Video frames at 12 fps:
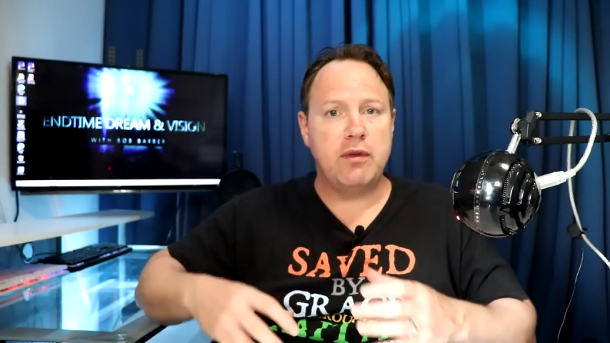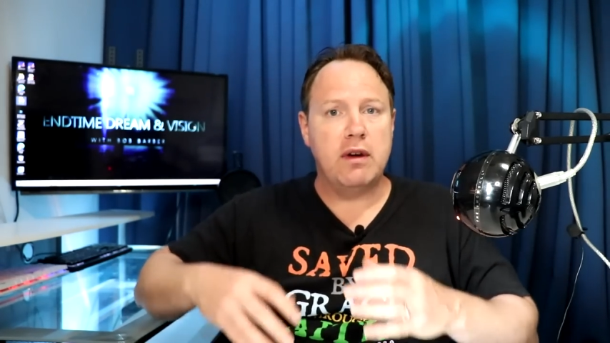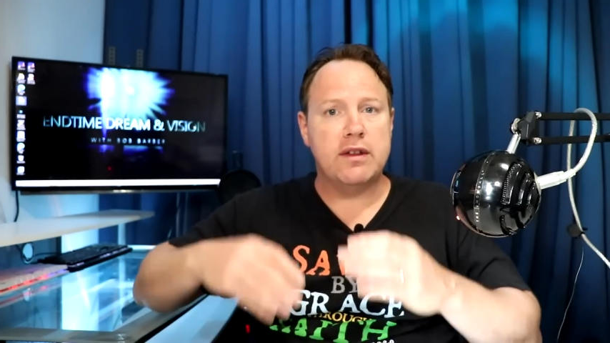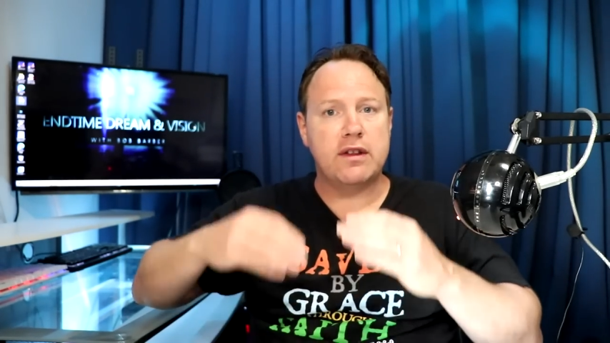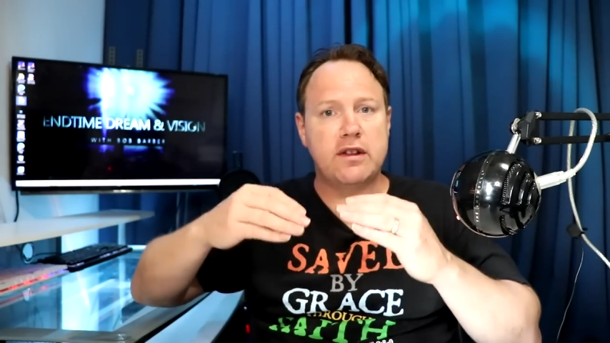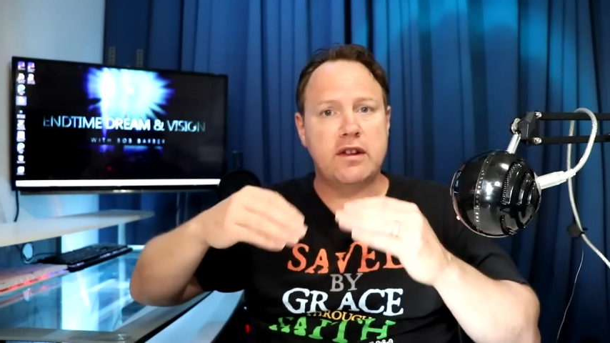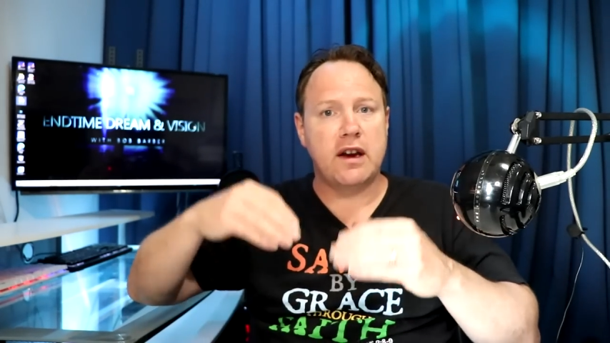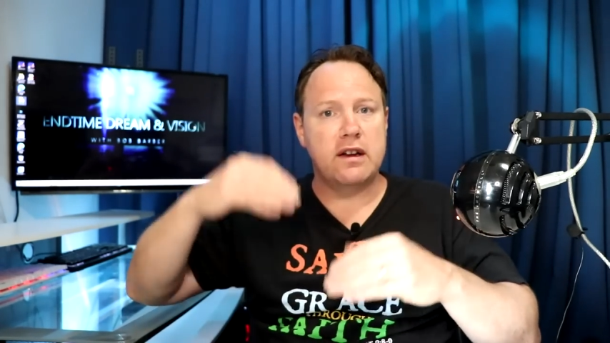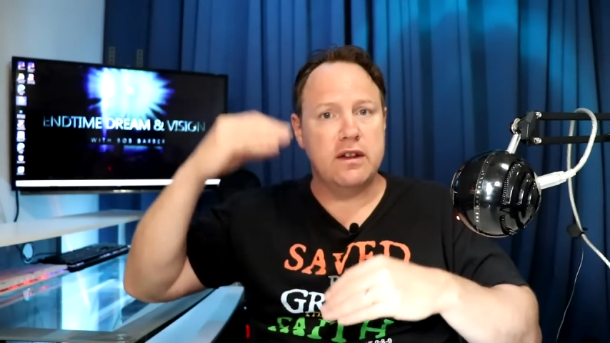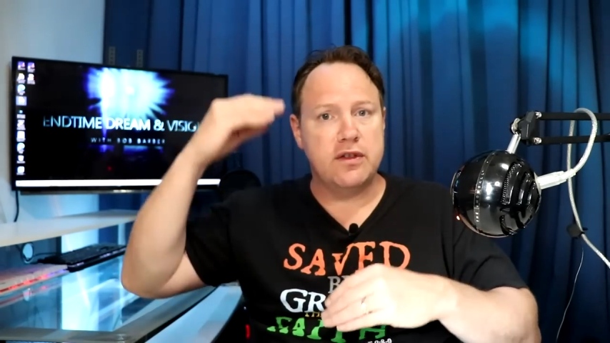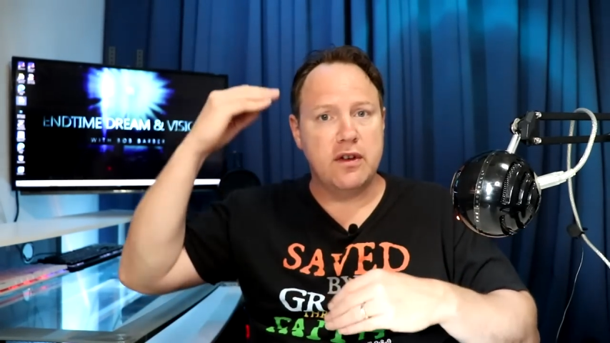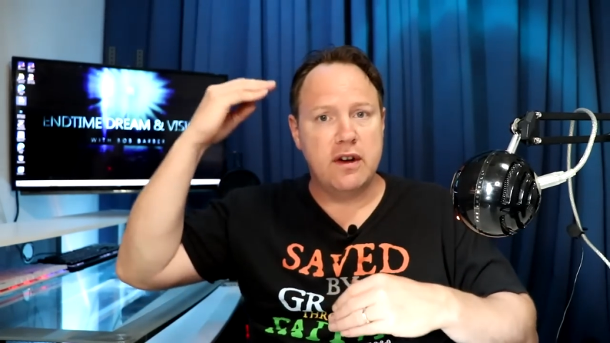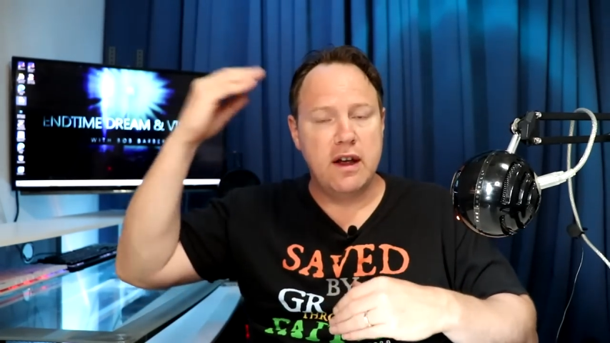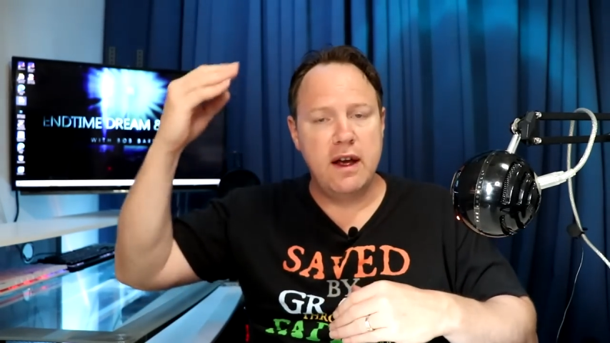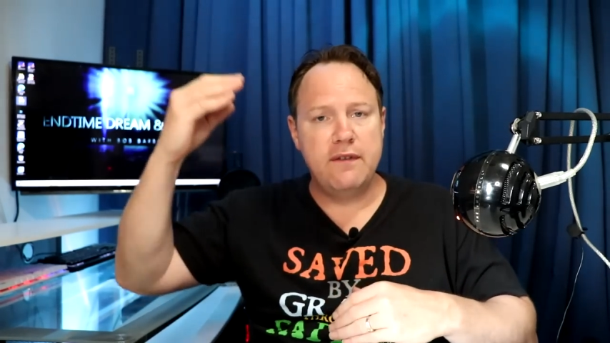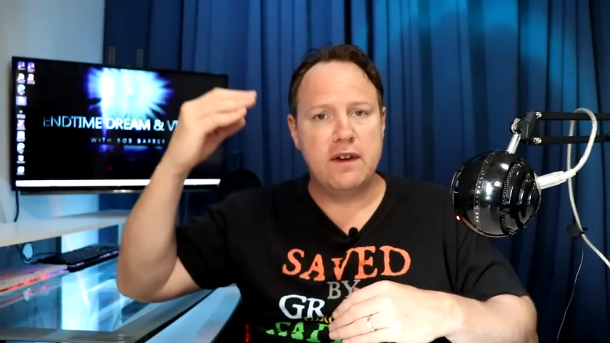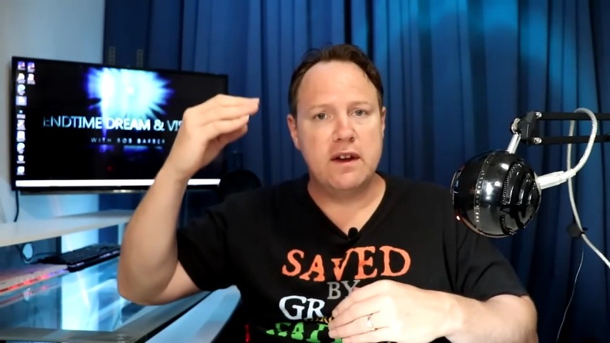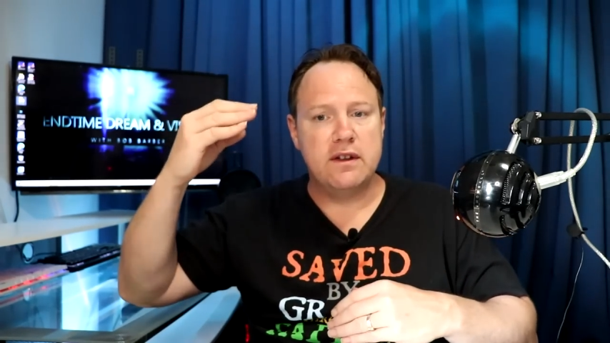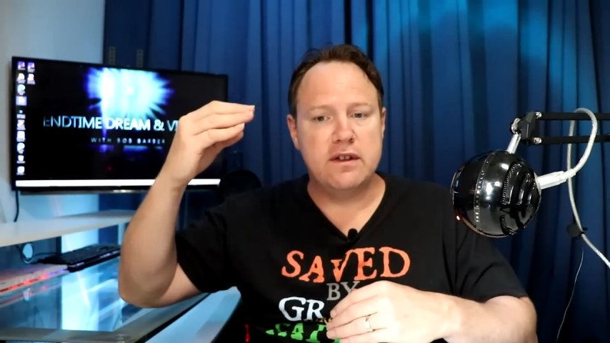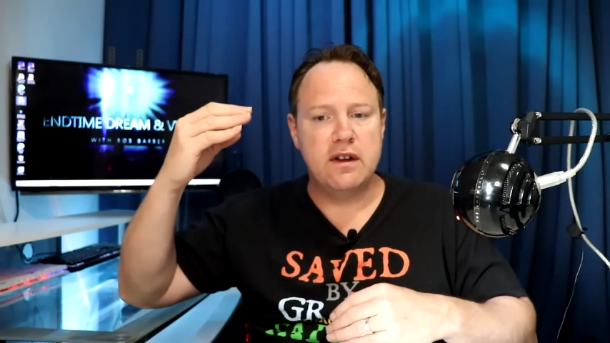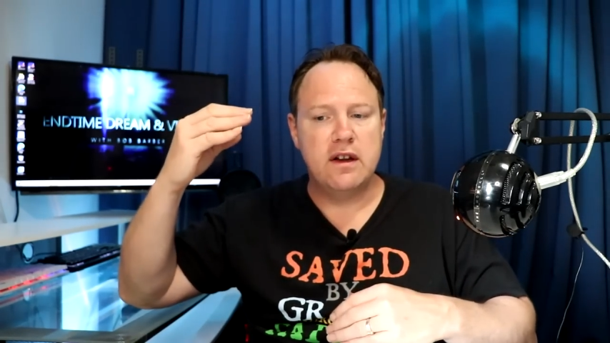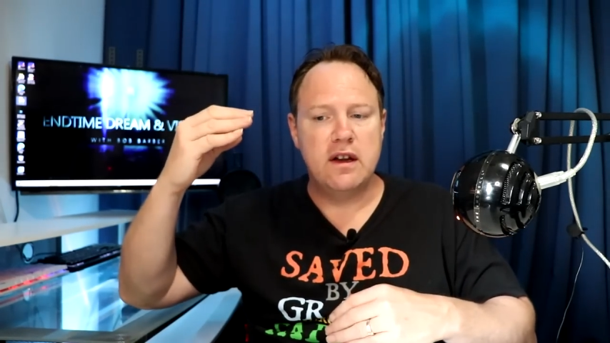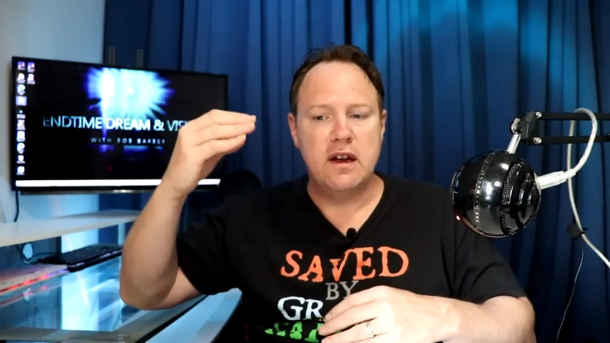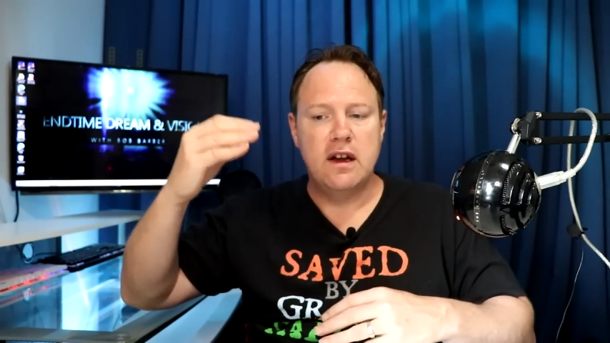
throughout the second and third heavens